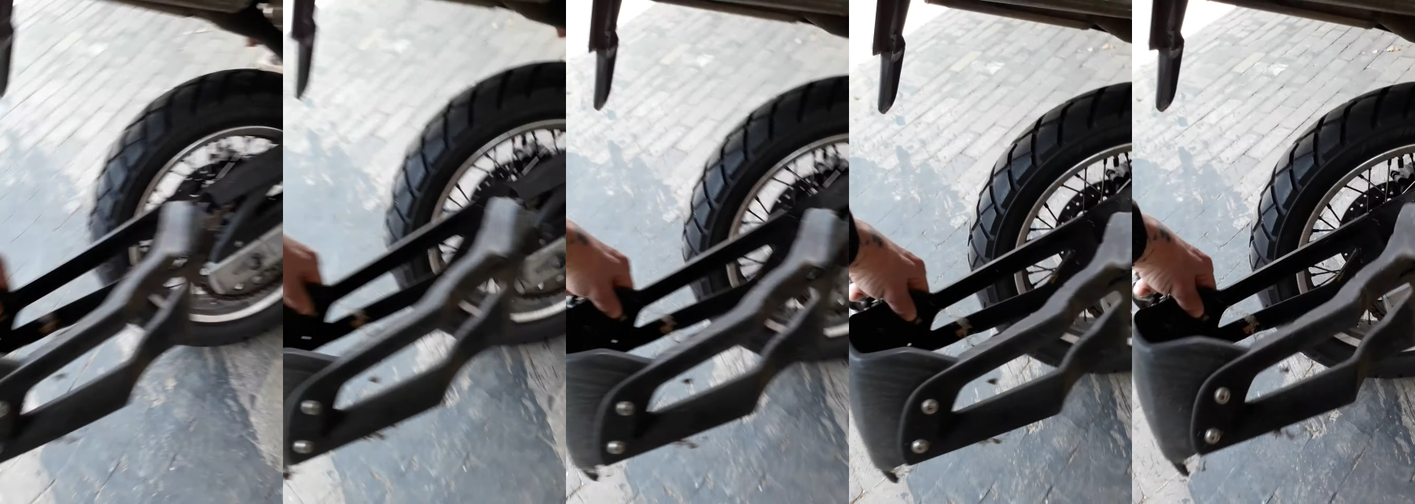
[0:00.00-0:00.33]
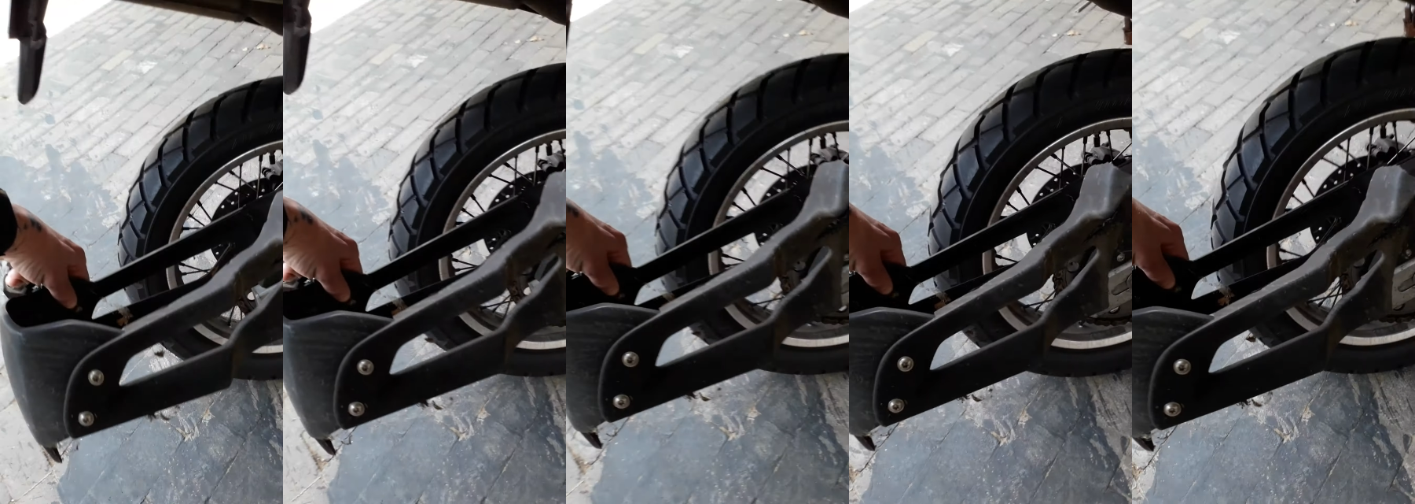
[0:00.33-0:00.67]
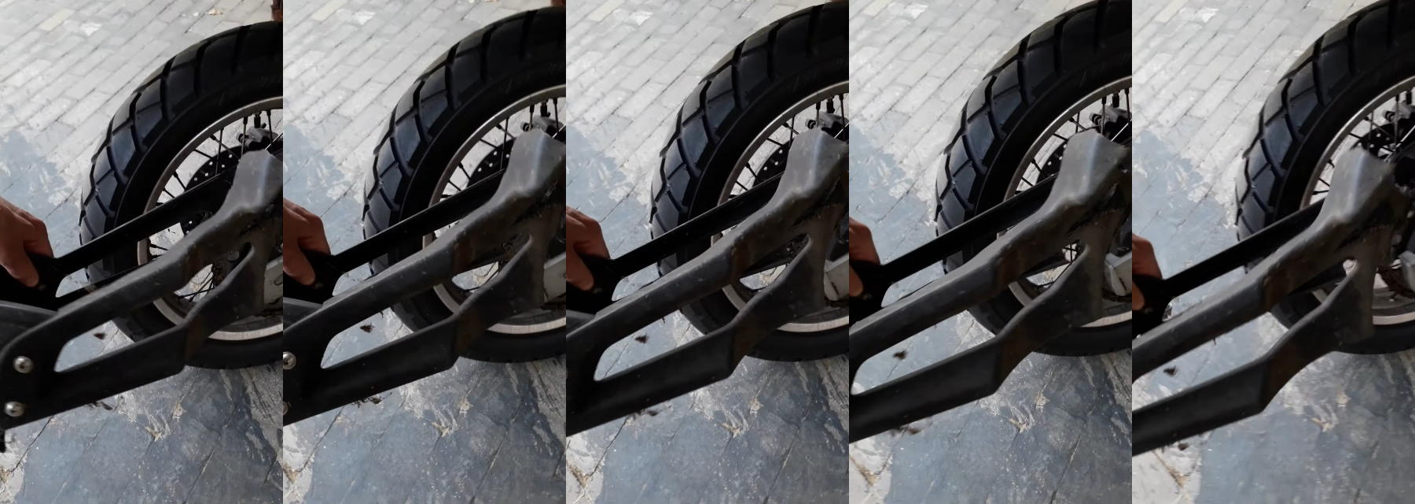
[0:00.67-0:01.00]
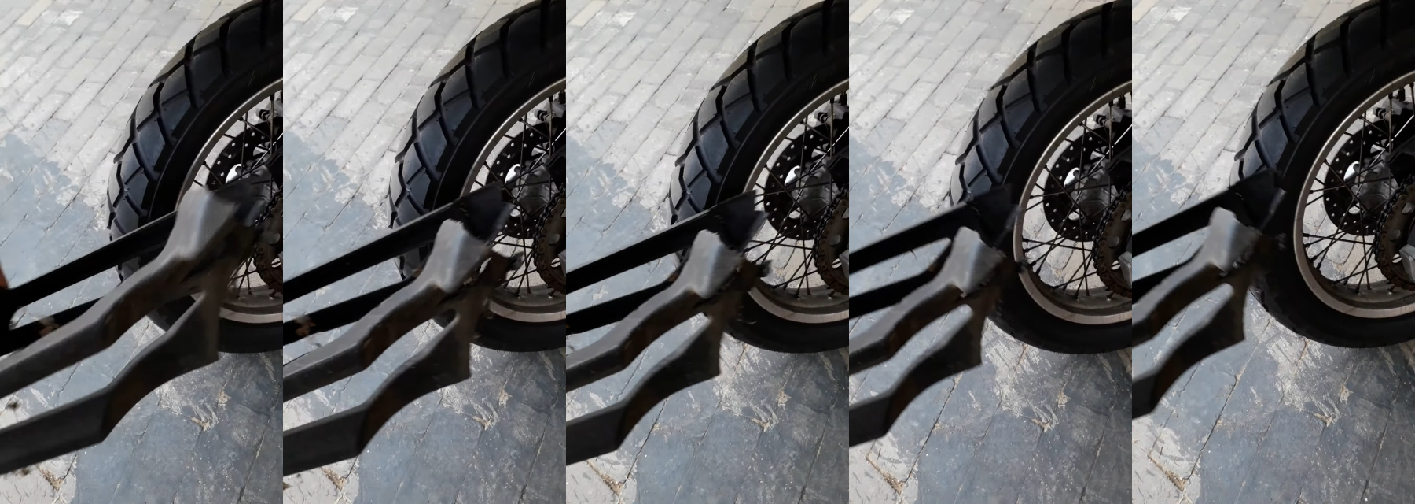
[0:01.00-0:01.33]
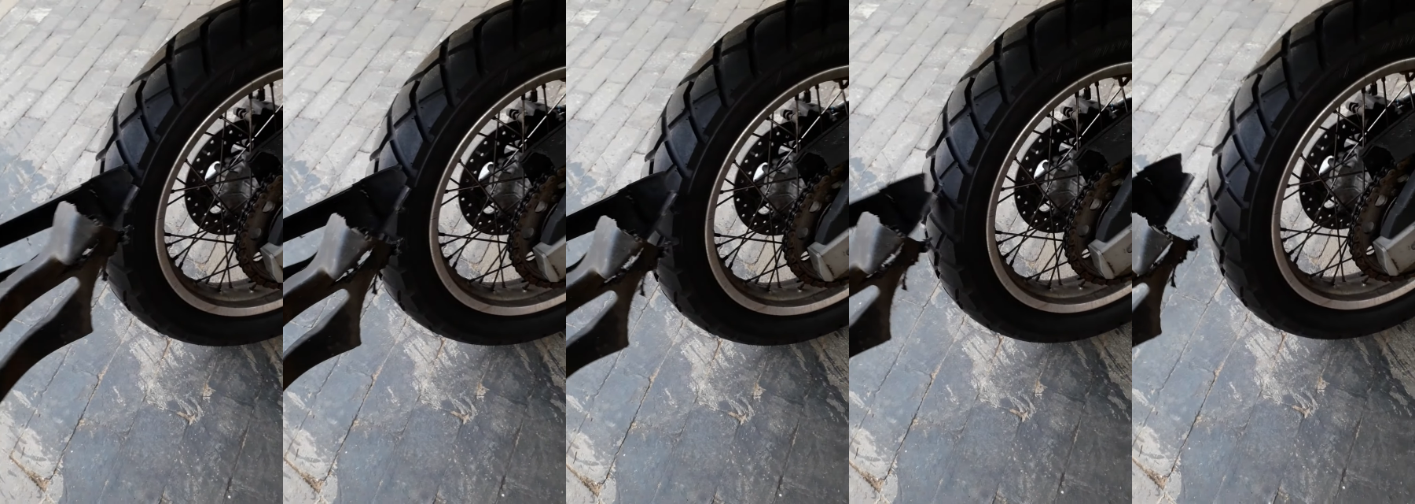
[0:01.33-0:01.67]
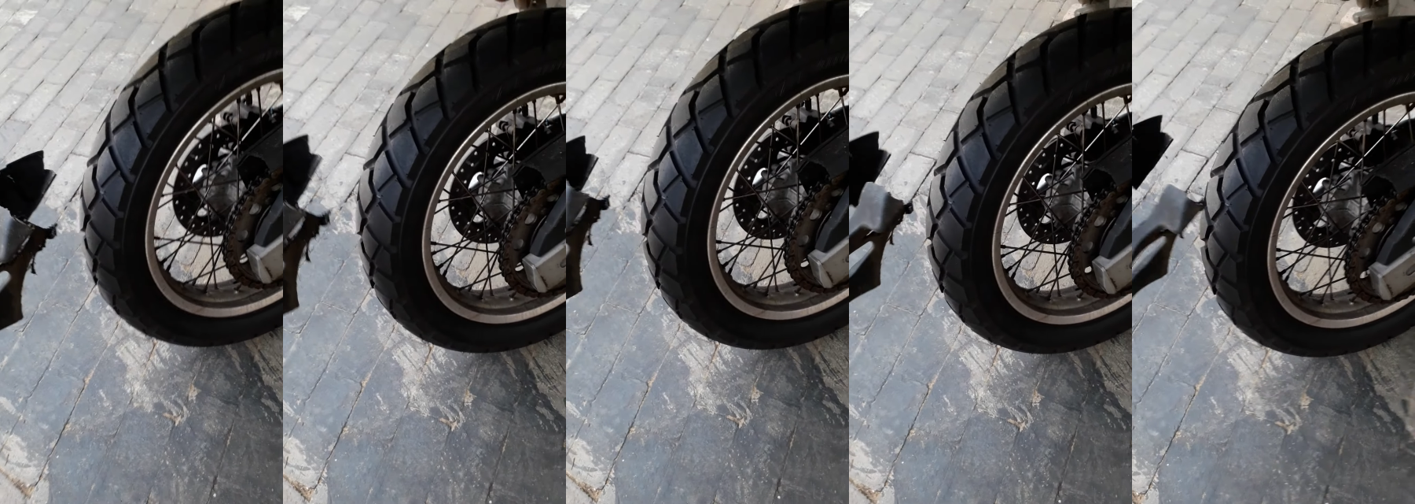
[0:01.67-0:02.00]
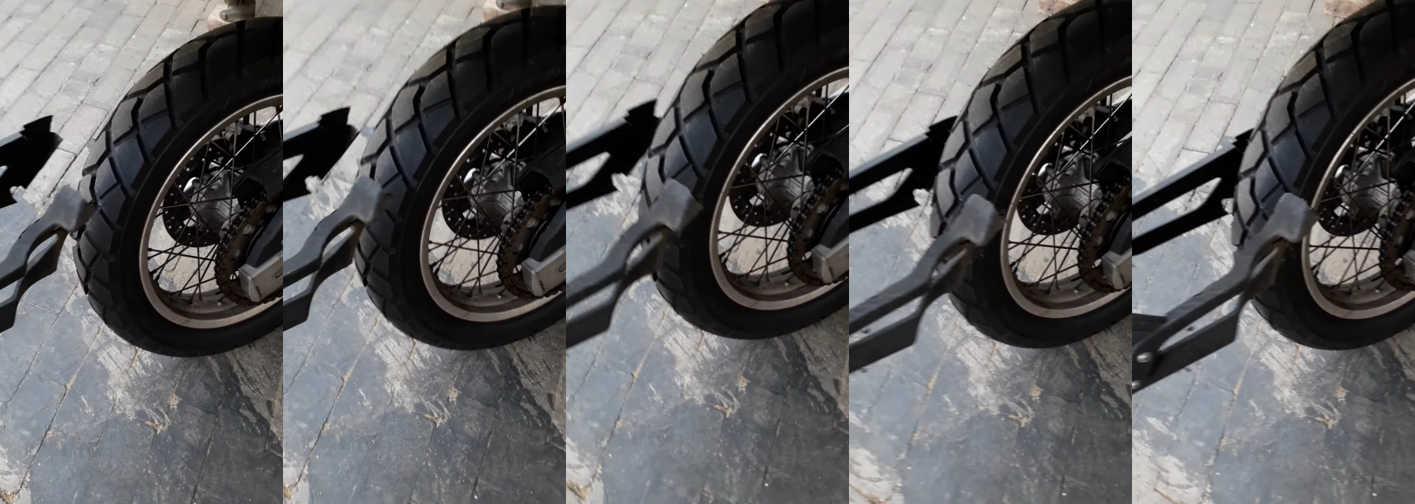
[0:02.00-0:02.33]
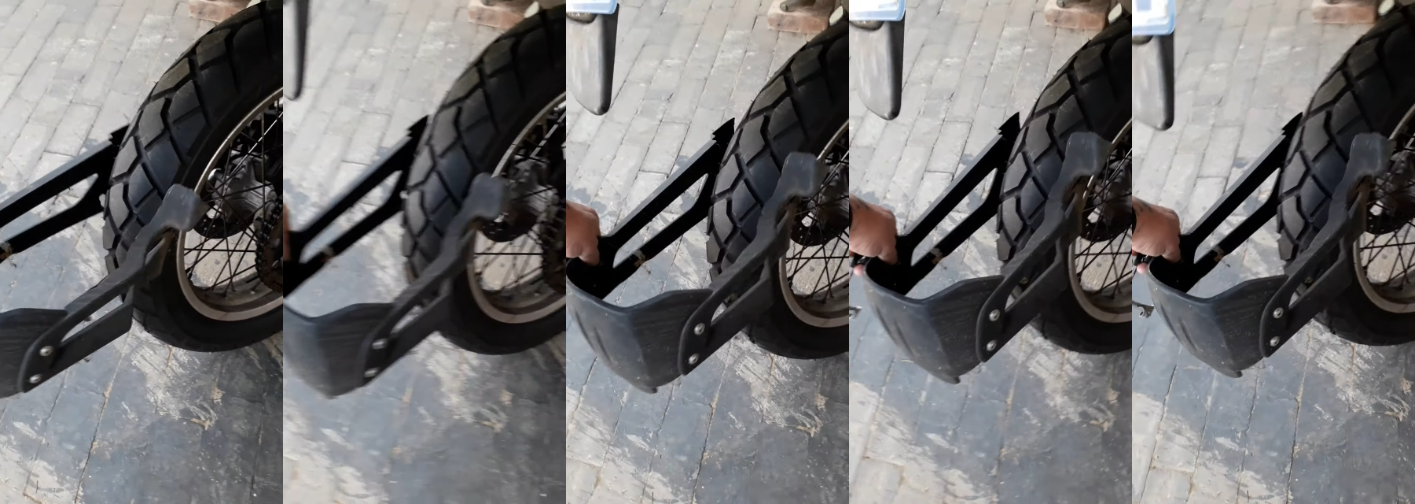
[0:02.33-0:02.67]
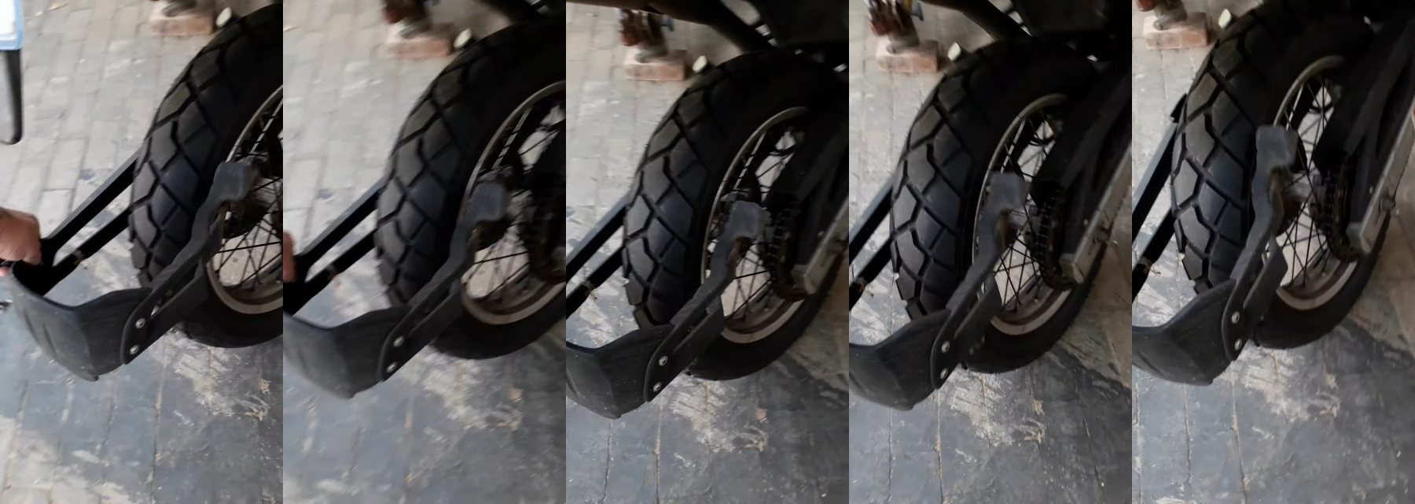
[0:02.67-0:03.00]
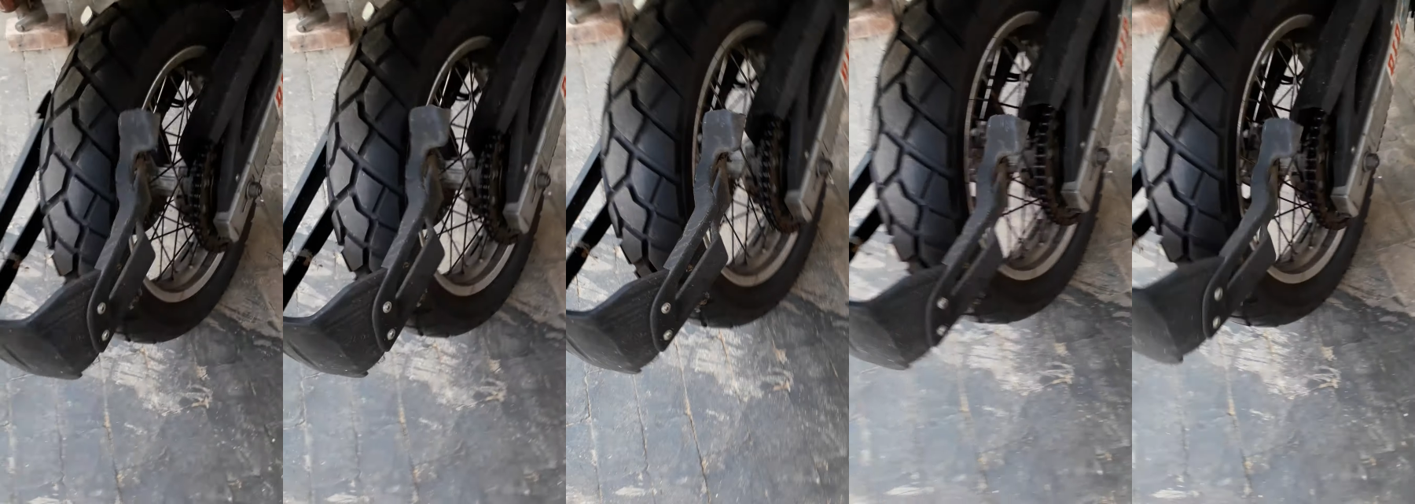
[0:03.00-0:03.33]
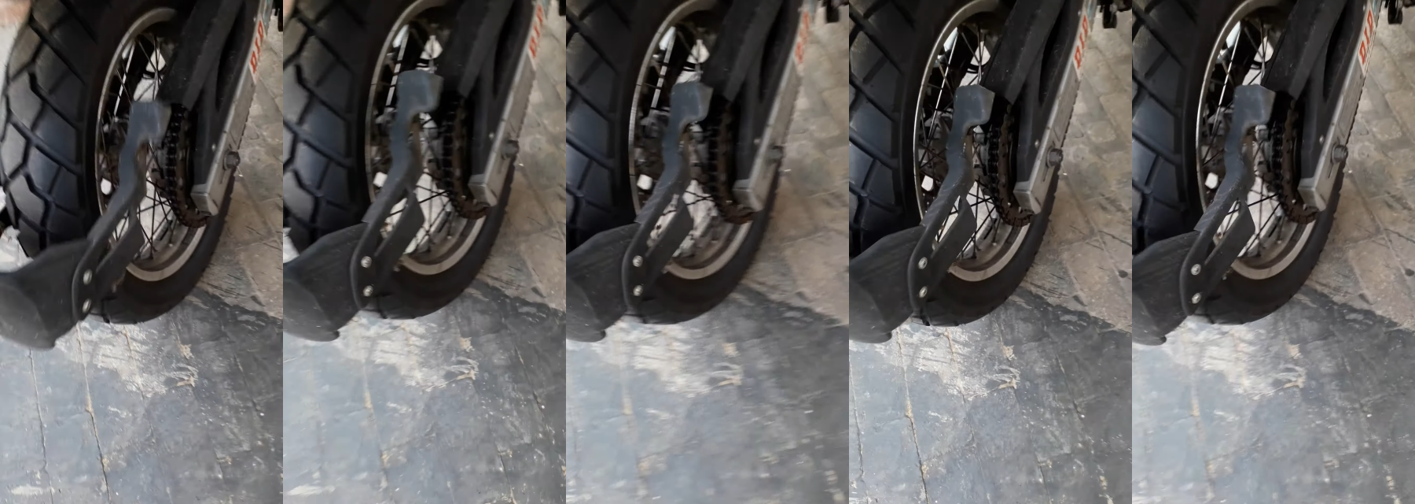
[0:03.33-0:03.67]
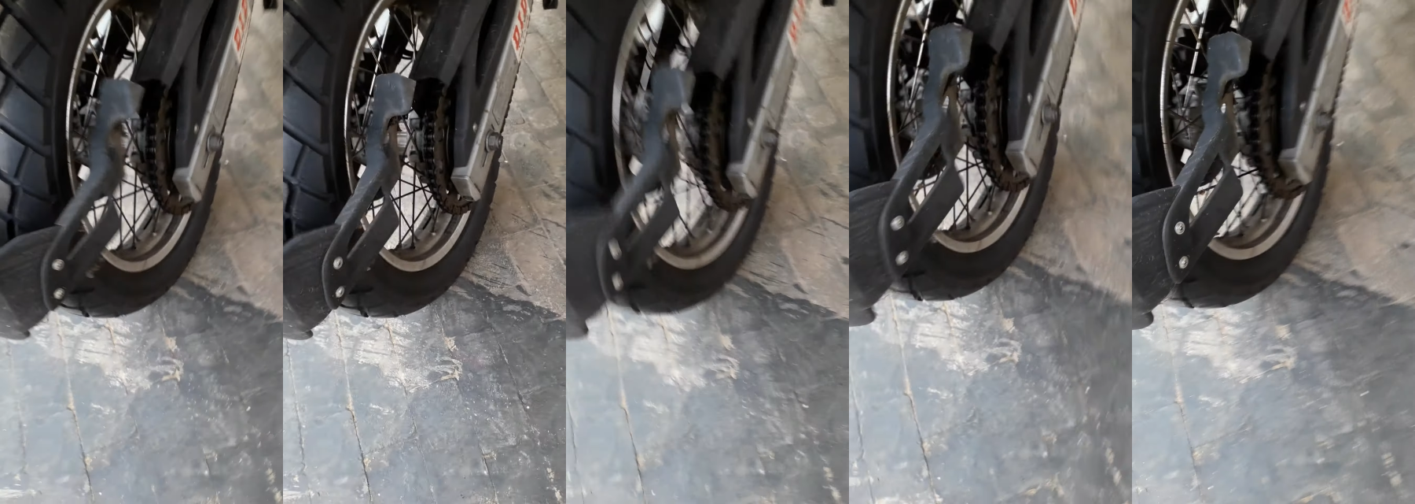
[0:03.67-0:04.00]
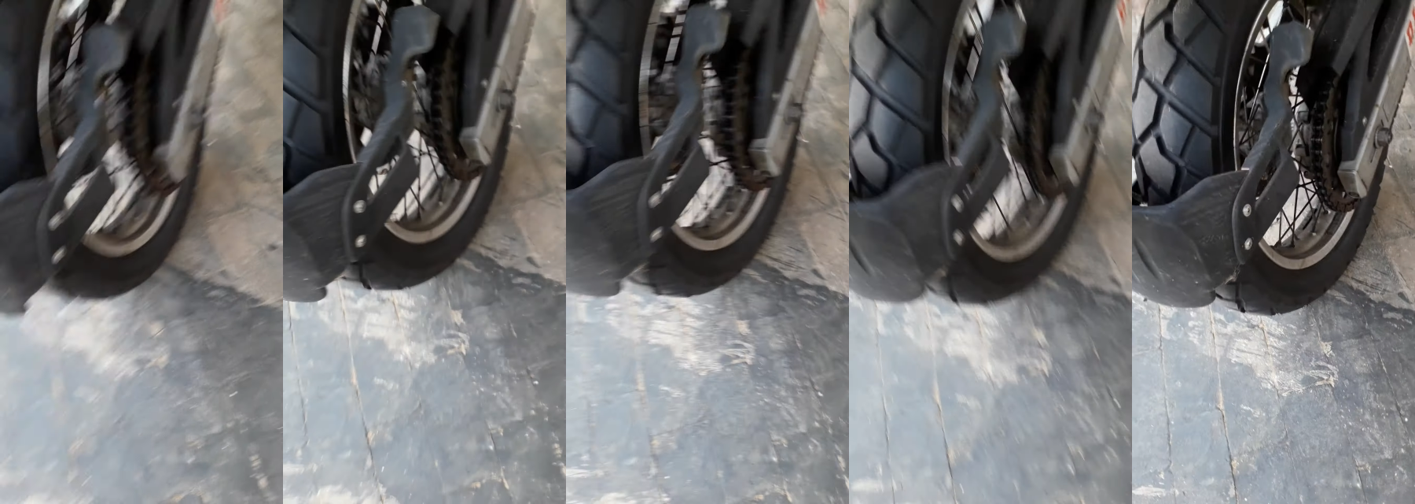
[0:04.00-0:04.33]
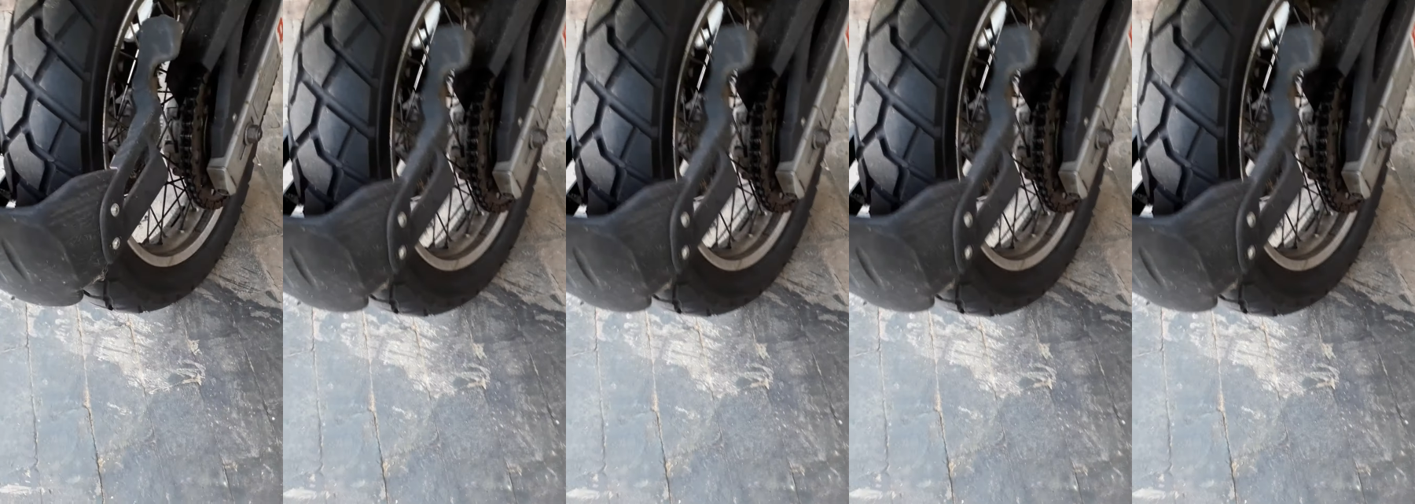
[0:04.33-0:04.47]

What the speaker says: [unreadable: no face in view]